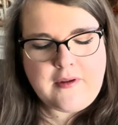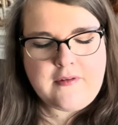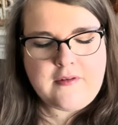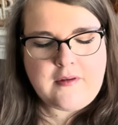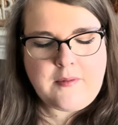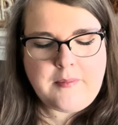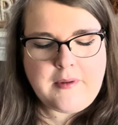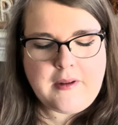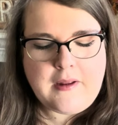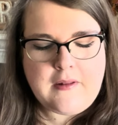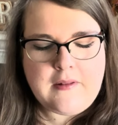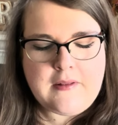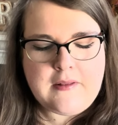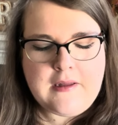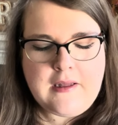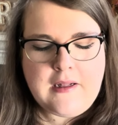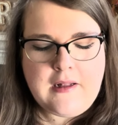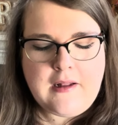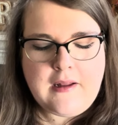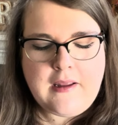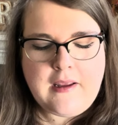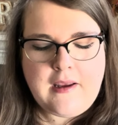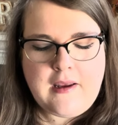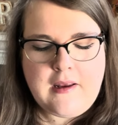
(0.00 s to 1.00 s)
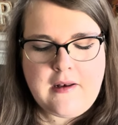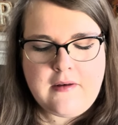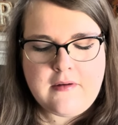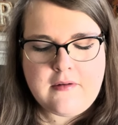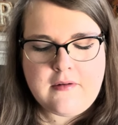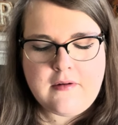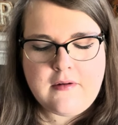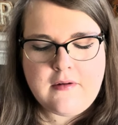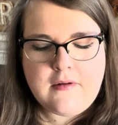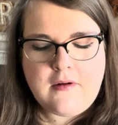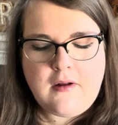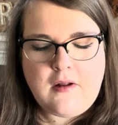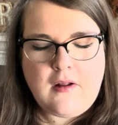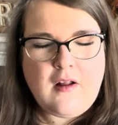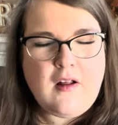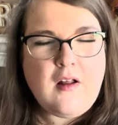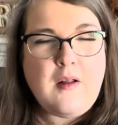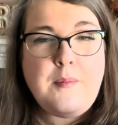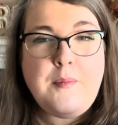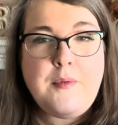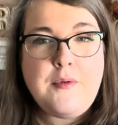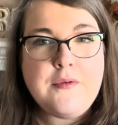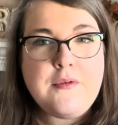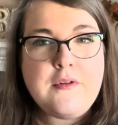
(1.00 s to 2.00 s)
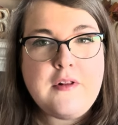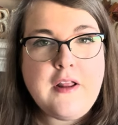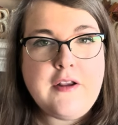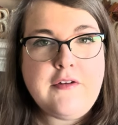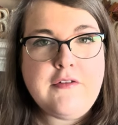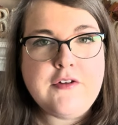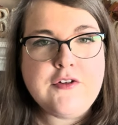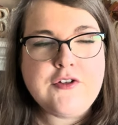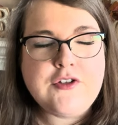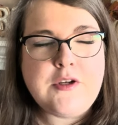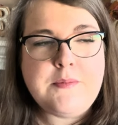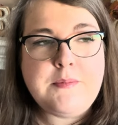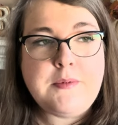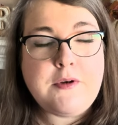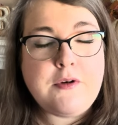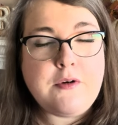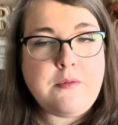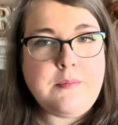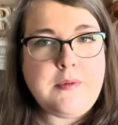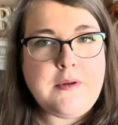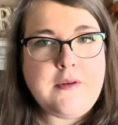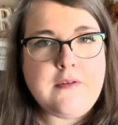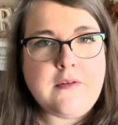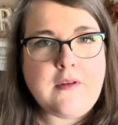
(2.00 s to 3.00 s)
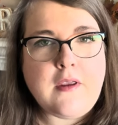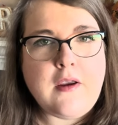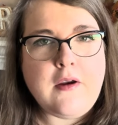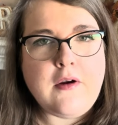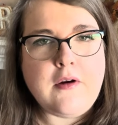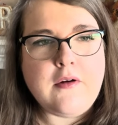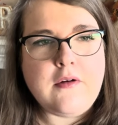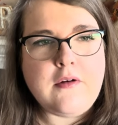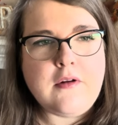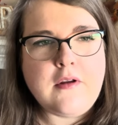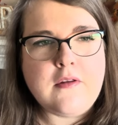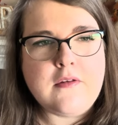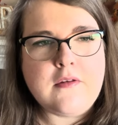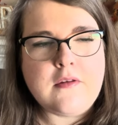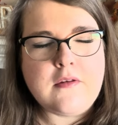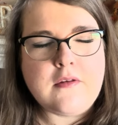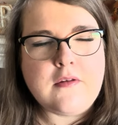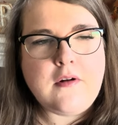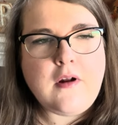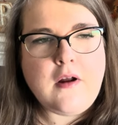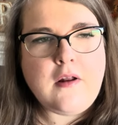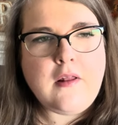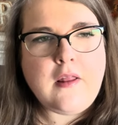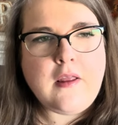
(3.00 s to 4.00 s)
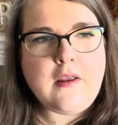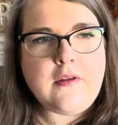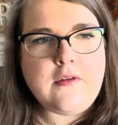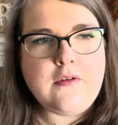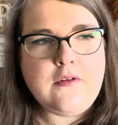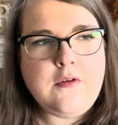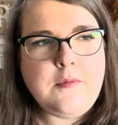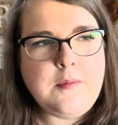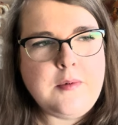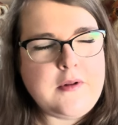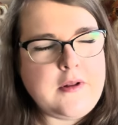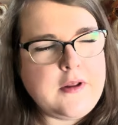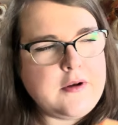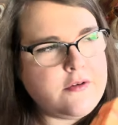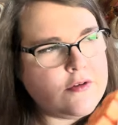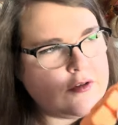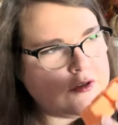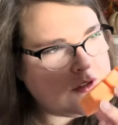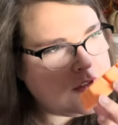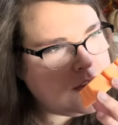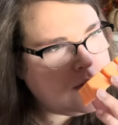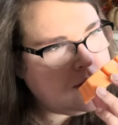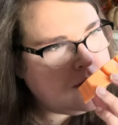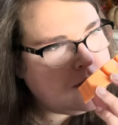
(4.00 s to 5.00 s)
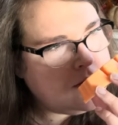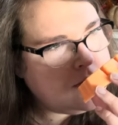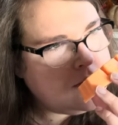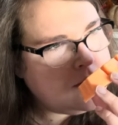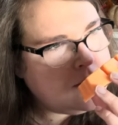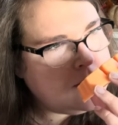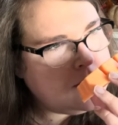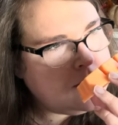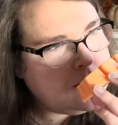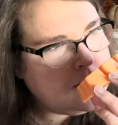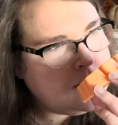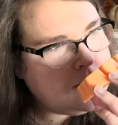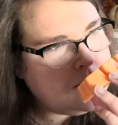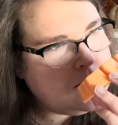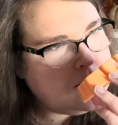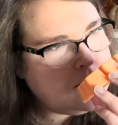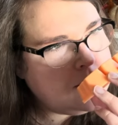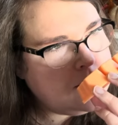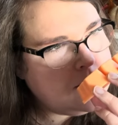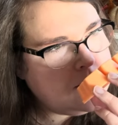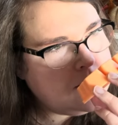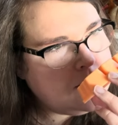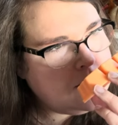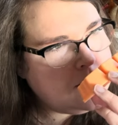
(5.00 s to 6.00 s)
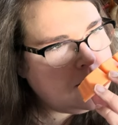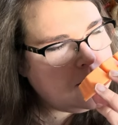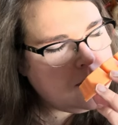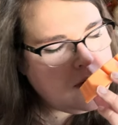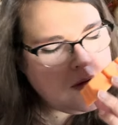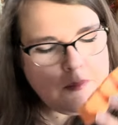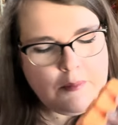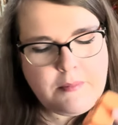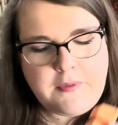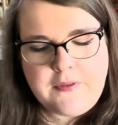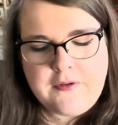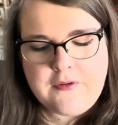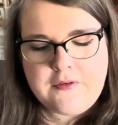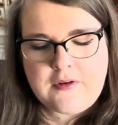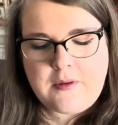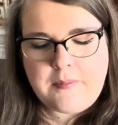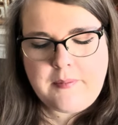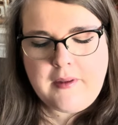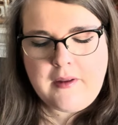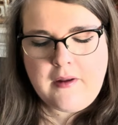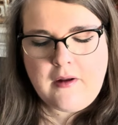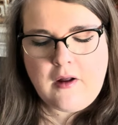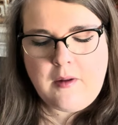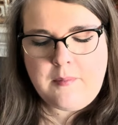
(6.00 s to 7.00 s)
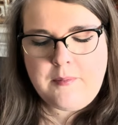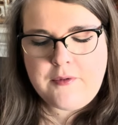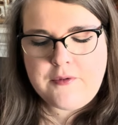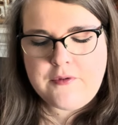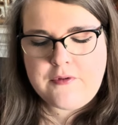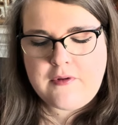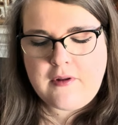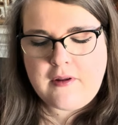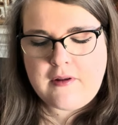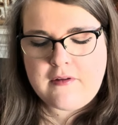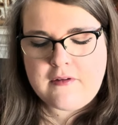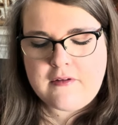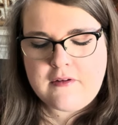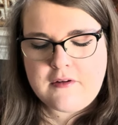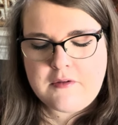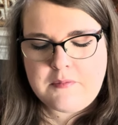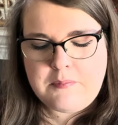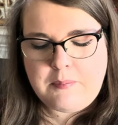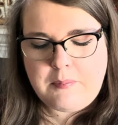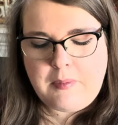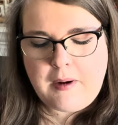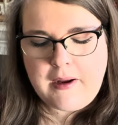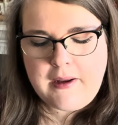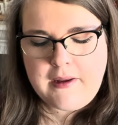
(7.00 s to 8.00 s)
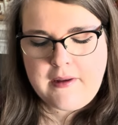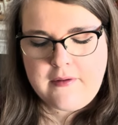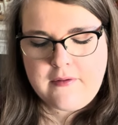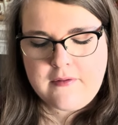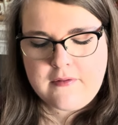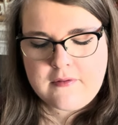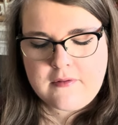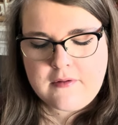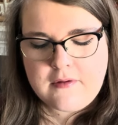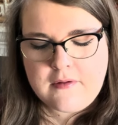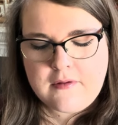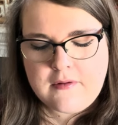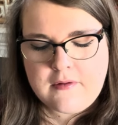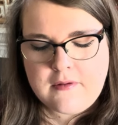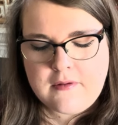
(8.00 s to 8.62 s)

something a little hint, almost licoricey, but don't be scared because it's not like super licoricey. But there's something almost like spiced,